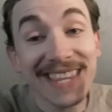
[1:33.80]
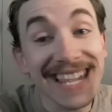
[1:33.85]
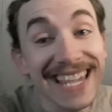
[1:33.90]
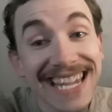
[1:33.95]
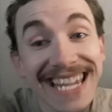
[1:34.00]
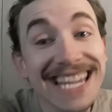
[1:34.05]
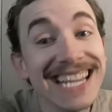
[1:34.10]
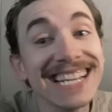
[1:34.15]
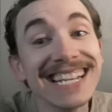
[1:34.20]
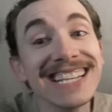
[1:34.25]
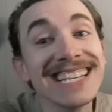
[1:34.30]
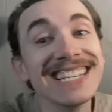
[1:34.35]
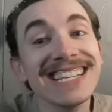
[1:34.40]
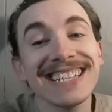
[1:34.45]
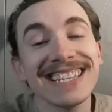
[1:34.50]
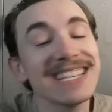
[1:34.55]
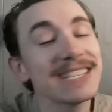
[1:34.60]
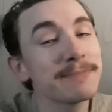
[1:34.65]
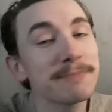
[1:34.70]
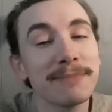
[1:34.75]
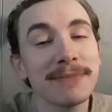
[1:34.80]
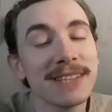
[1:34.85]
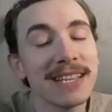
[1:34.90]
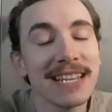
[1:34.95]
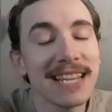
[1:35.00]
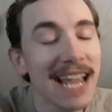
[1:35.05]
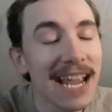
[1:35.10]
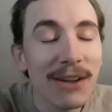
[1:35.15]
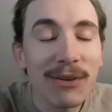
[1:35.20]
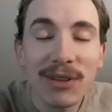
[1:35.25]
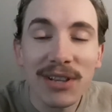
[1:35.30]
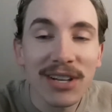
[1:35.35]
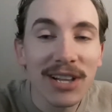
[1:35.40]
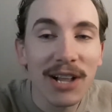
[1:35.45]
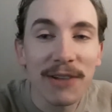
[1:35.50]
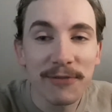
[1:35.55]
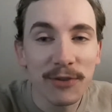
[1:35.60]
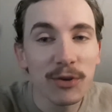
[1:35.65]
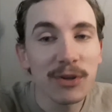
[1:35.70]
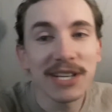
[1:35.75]
he could this angry little
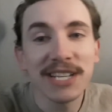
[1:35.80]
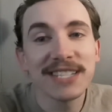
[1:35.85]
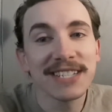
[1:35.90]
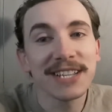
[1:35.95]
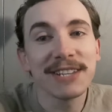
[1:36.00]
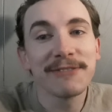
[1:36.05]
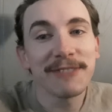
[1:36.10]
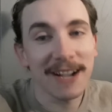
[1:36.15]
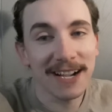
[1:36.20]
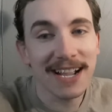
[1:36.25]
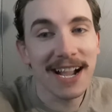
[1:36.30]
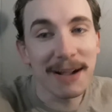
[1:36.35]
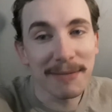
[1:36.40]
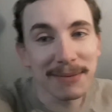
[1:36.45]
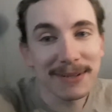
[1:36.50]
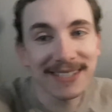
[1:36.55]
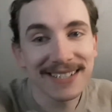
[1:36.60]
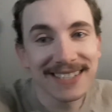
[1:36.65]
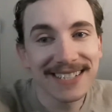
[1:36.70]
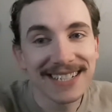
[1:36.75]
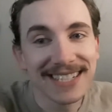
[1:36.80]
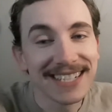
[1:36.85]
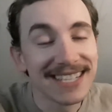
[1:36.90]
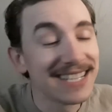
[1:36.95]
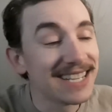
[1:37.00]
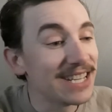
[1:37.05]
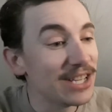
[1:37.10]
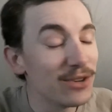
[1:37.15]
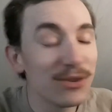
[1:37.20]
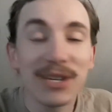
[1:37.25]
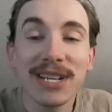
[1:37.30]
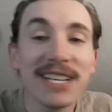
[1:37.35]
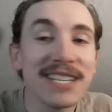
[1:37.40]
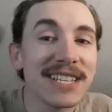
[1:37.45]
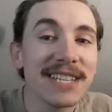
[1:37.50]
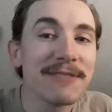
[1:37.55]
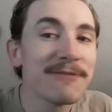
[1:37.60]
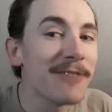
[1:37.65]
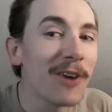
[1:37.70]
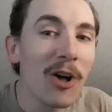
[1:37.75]
elf you could easily fuck up you could
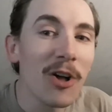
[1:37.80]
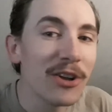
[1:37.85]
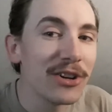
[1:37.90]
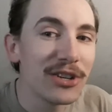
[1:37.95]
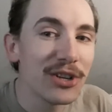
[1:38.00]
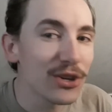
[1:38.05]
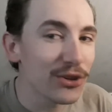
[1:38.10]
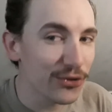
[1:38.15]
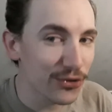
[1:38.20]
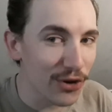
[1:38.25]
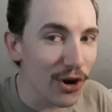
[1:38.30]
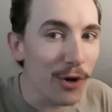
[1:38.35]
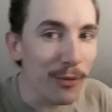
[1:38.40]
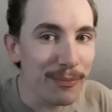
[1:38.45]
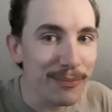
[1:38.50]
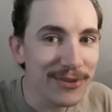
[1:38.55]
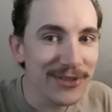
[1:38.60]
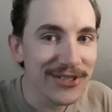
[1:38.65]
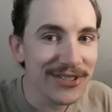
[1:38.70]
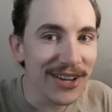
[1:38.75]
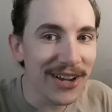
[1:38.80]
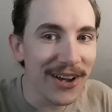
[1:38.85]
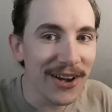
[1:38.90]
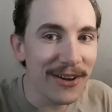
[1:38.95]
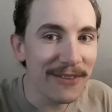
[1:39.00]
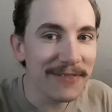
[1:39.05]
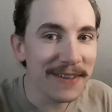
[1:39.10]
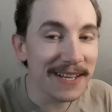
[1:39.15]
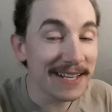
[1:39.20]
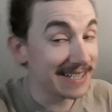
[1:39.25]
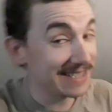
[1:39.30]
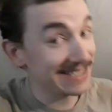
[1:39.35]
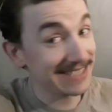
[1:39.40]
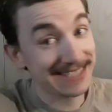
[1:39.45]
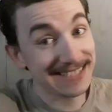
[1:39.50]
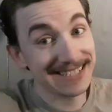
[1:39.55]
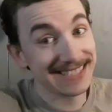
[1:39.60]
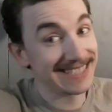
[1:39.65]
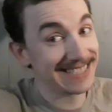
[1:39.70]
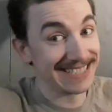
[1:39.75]
easily fall into your tropes of
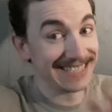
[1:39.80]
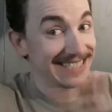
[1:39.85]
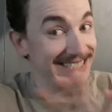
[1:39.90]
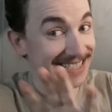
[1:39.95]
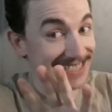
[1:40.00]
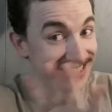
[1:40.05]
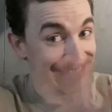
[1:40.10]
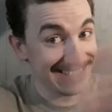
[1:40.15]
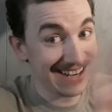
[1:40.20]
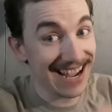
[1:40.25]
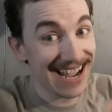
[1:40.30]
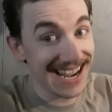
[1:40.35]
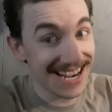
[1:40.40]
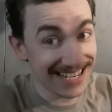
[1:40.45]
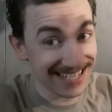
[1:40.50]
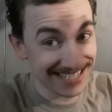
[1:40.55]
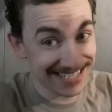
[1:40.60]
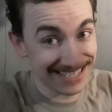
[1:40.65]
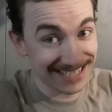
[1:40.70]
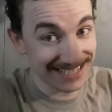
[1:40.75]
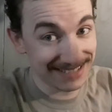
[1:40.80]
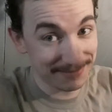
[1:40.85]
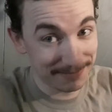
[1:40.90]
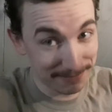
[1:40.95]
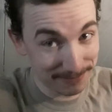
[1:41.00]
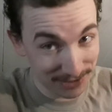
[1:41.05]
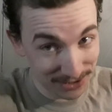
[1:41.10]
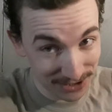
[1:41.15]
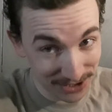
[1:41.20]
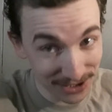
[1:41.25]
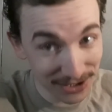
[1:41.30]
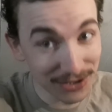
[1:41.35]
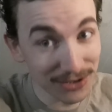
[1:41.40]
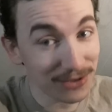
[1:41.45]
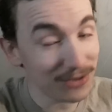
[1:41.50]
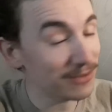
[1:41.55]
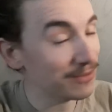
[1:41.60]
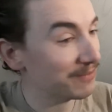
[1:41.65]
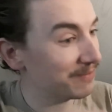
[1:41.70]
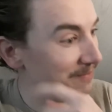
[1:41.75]
just trying to
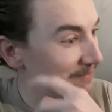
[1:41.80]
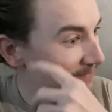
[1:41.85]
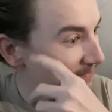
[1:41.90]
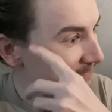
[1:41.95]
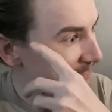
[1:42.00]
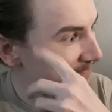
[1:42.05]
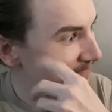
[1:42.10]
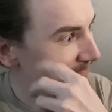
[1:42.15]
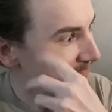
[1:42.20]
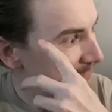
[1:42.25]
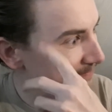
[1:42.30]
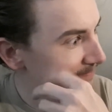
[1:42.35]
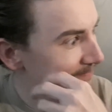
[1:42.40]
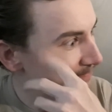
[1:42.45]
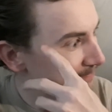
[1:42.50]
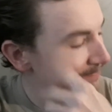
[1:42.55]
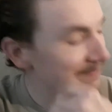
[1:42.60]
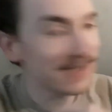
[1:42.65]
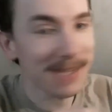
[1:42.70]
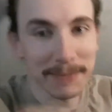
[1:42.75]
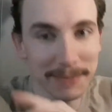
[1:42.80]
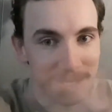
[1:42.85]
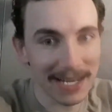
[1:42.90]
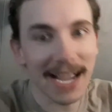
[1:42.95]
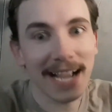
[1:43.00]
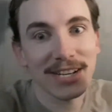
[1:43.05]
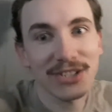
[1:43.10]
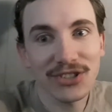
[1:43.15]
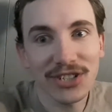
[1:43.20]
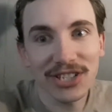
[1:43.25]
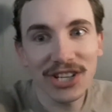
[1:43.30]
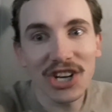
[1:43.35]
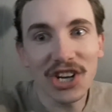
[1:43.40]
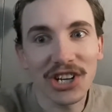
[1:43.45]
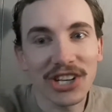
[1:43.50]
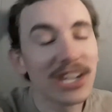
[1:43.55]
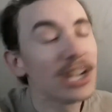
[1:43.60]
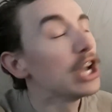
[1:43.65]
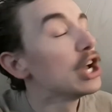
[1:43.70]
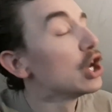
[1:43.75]
do something actually
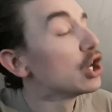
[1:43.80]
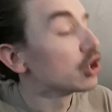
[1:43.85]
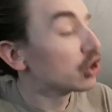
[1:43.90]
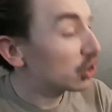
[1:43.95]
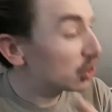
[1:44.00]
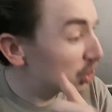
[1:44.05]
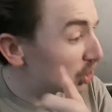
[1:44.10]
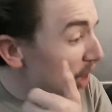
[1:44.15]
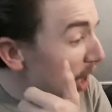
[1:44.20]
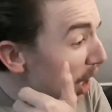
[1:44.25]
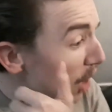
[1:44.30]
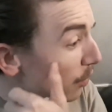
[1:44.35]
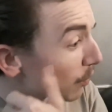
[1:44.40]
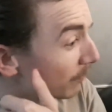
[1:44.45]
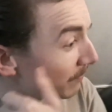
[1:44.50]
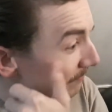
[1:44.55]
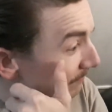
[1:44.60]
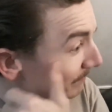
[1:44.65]
good so